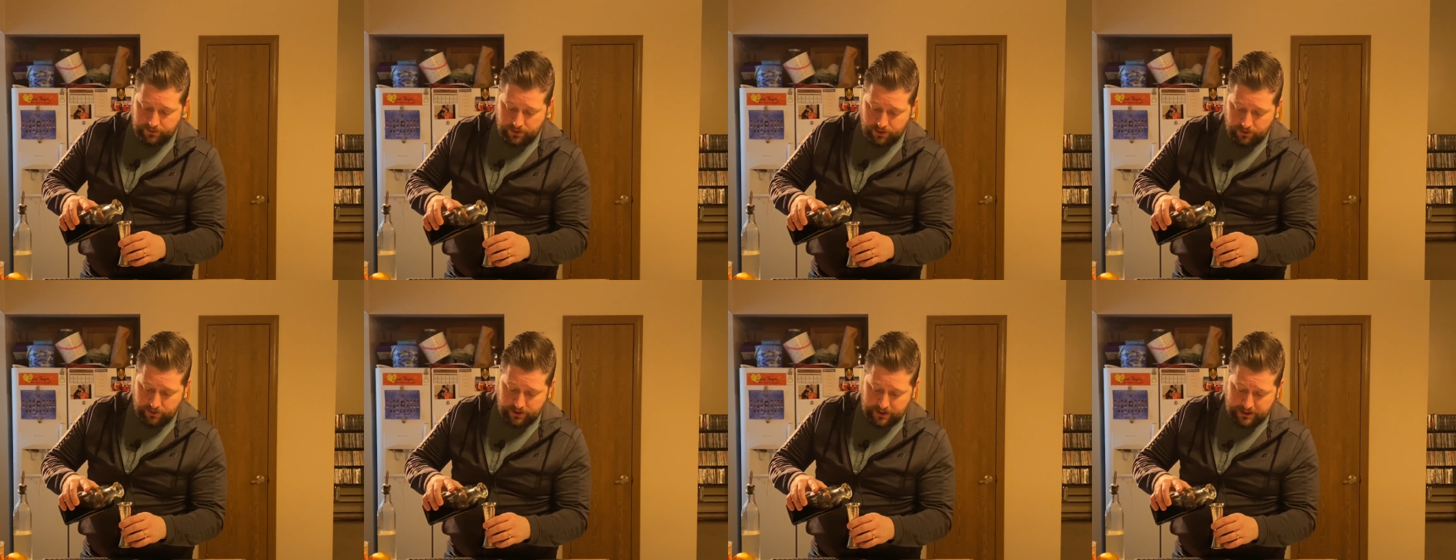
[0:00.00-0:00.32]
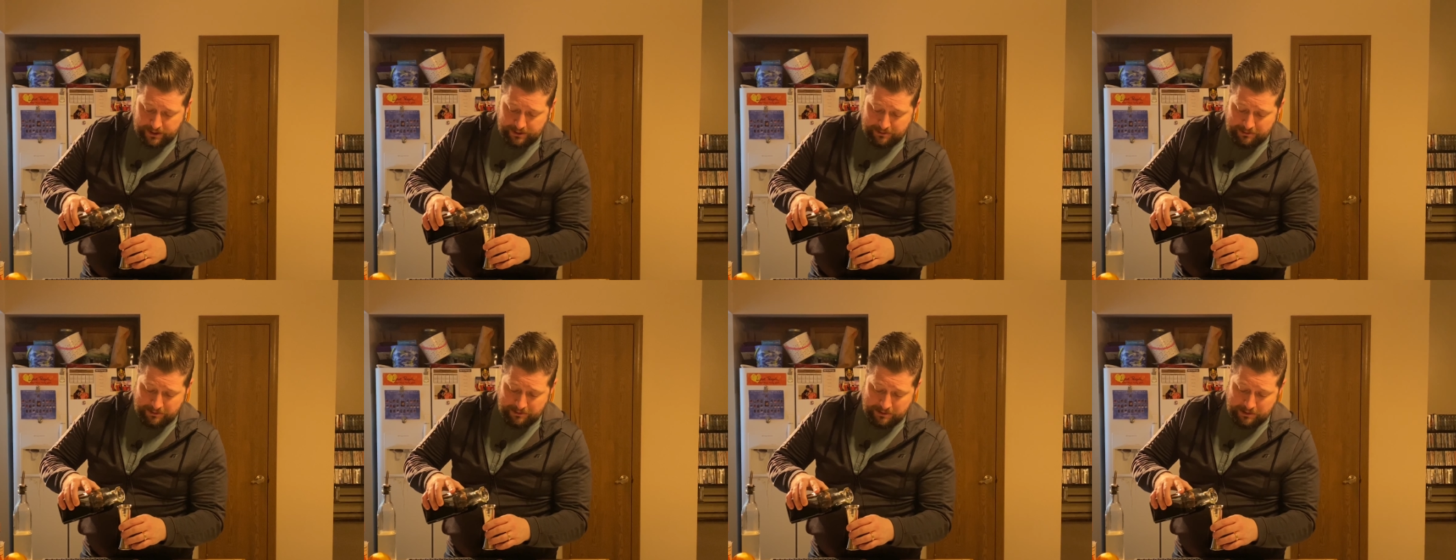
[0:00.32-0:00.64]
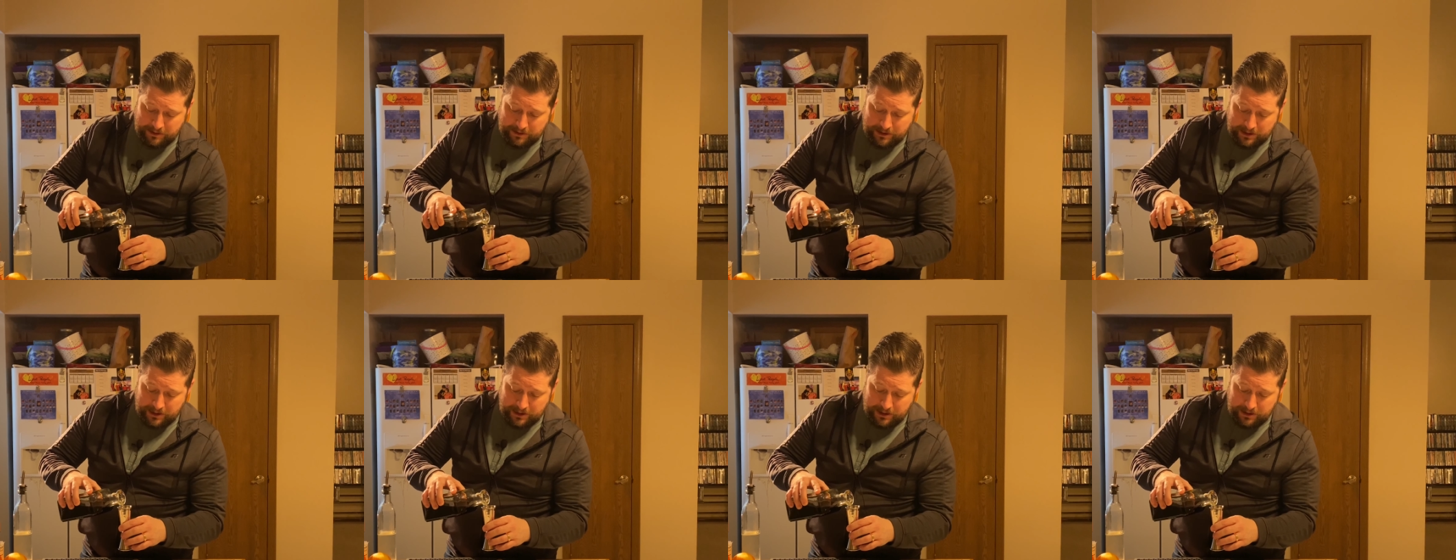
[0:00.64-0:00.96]
to it.
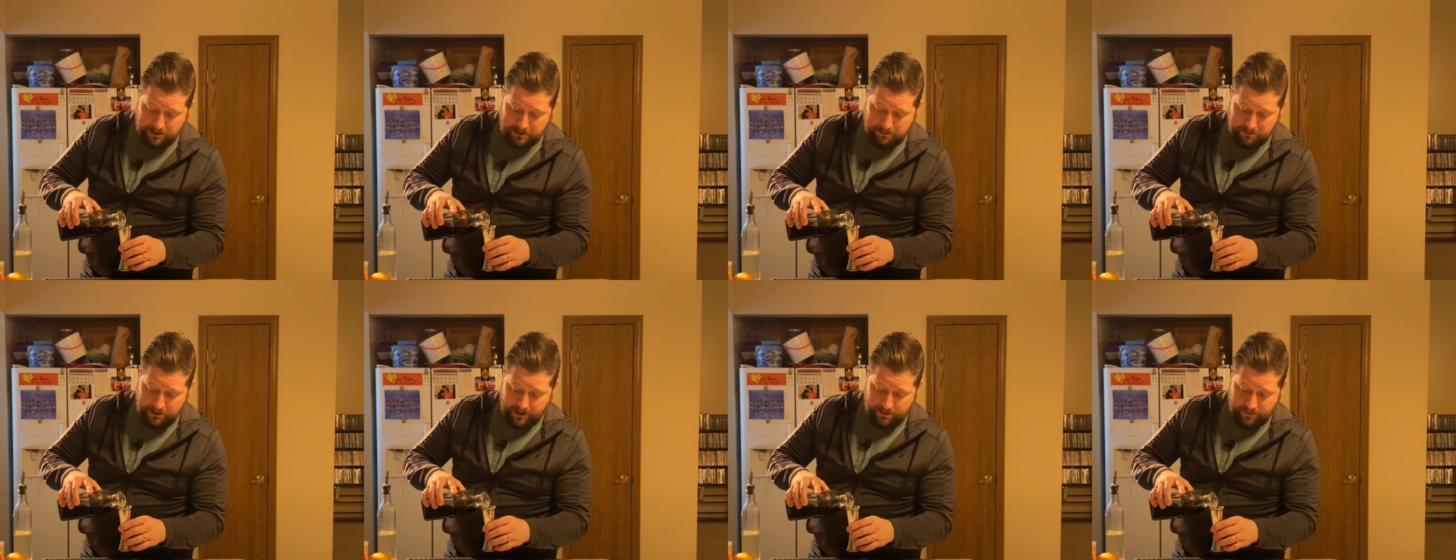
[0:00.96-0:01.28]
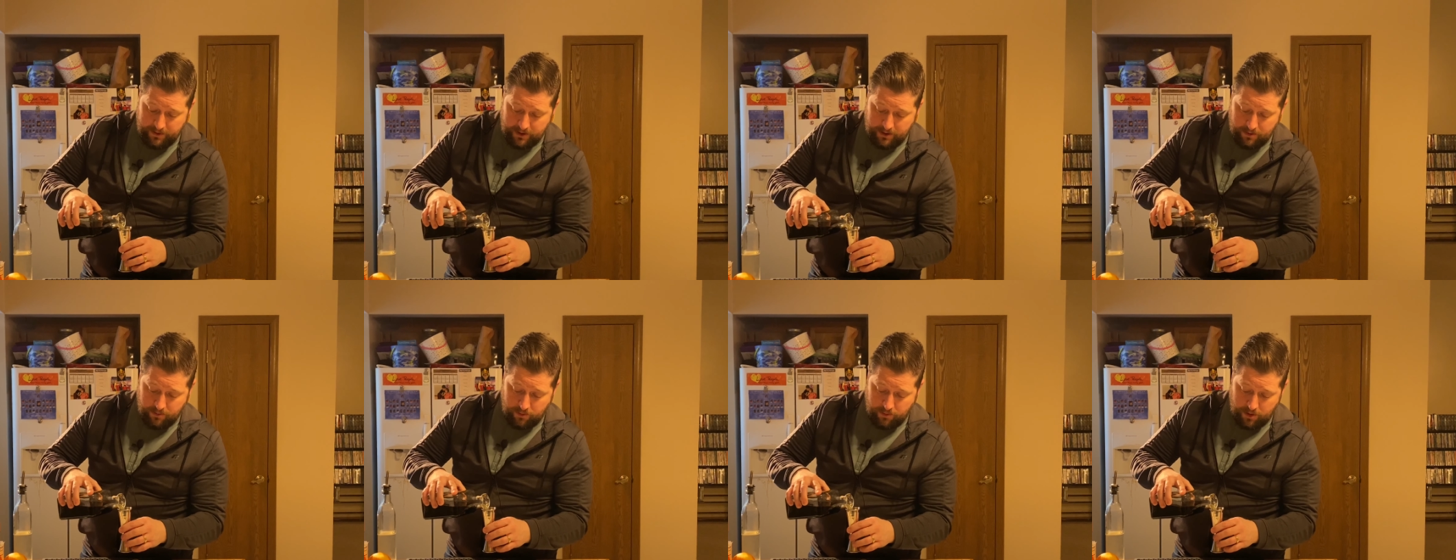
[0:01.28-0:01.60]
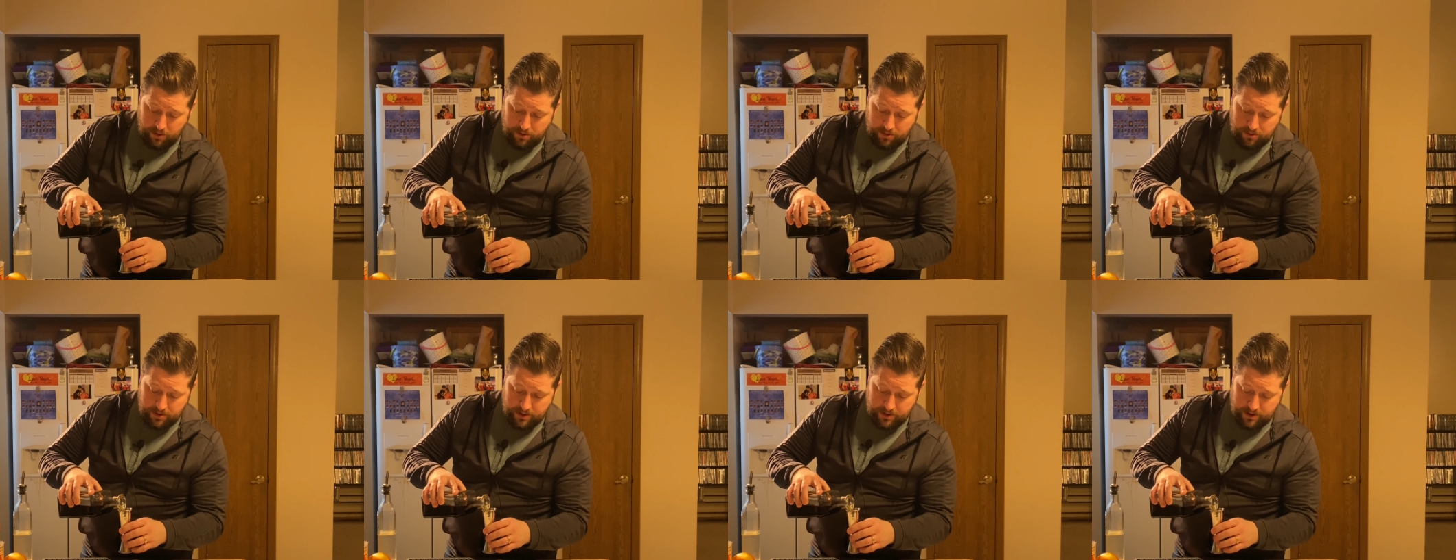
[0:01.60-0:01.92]
Maybe you
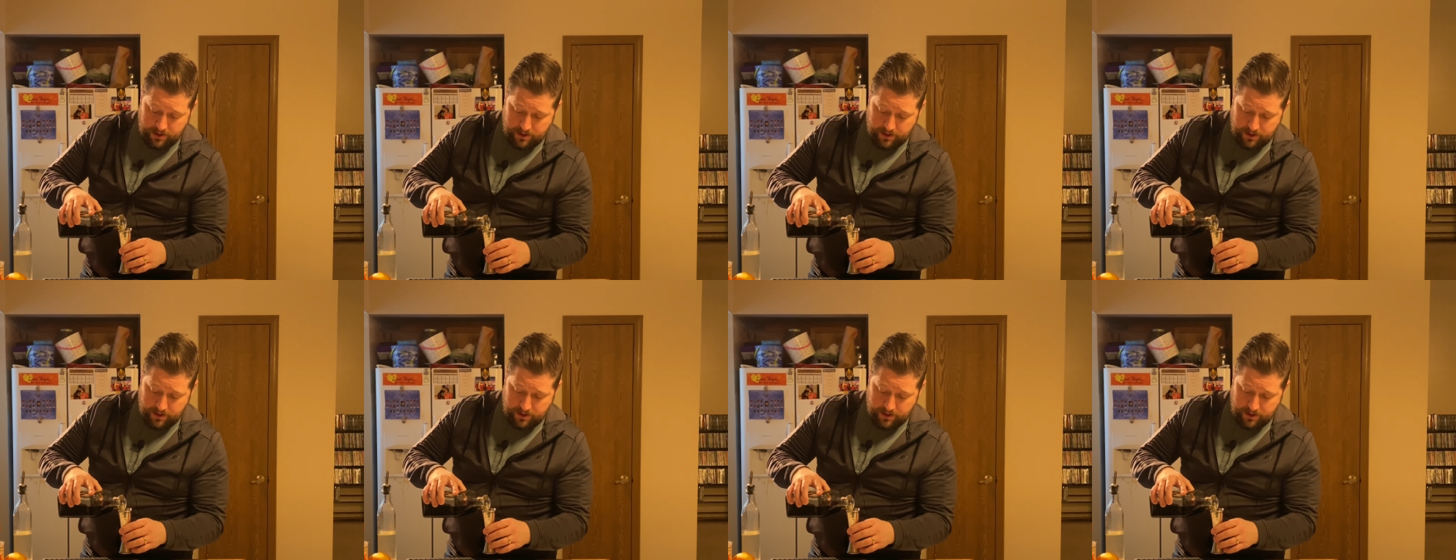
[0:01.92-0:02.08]
won't.